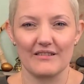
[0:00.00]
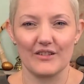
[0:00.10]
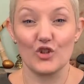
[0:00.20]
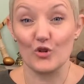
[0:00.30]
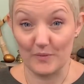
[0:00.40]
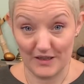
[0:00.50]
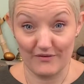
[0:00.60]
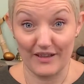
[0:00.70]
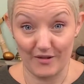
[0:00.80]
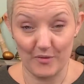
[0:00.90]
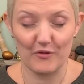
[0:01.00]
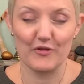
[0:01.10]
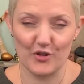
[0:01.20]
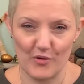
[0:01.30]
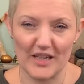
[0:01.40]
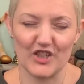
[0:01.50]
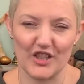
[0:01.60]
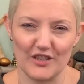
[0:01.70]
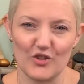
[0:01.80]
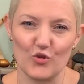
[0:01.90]
The group is available for
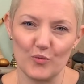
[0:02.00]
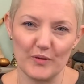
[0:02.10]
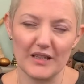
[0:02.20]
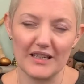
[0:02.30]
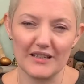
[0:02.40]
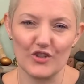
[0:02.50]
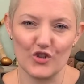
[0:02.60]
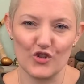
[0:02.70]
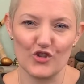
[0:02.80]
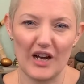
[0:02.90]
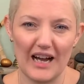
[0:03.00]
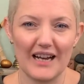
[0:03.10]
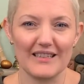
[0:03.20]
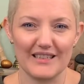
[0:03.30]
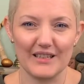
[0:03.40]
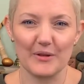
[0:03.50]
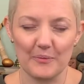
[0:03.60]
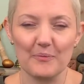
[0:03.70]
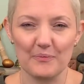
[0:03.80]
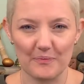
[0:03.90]
questions, so please do ask
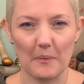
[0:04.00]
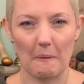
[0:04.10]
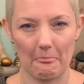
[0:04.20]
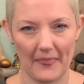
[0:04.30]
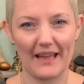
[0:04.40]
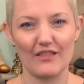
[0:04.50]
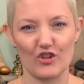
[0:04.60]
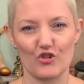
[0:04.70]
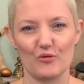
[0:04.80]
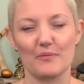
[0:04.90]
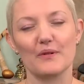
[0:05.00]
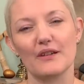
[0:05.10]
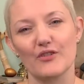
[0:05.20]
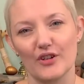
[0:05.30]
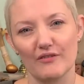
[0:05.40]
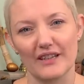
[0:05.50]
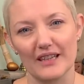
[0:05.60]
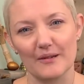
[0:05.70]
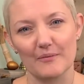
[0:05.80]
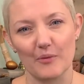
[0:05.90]
in the group if you have
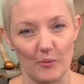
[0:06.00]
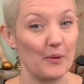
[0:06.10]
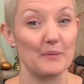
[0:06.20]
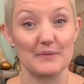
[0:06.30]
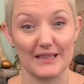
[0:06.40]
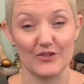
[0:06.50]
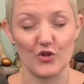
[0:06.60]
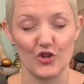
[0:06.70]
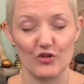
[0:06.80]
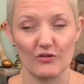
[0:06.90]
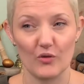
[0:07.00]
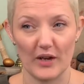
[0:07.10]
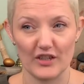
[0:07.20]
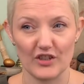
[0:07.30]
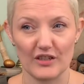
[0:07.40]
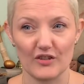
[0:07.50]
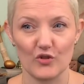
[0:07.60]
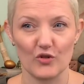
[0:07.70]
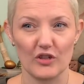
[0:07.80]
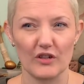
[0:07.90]
any problems or questions
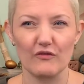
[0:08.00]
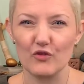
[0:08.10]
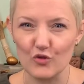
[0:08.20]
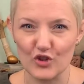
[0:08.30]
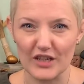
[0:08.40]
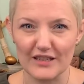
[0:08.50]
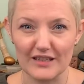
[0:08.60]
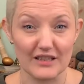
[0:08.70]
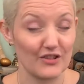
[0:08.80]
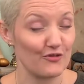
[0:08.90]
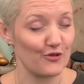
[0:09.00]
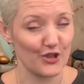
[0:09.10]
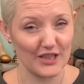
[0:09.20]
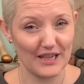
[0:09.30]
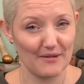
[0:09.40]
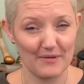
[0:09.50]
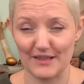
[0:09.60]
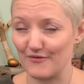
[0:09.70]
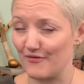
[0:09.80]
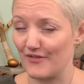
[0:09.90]
or confusions. It's your first time,
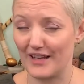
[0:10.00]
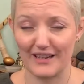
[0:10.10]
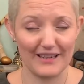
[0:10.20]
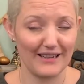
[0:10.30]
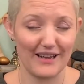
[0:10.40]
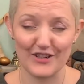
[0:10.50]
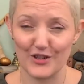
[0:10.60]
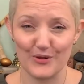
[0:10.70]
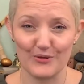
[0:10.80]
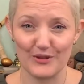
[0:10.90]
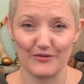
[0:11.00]
it's very natural to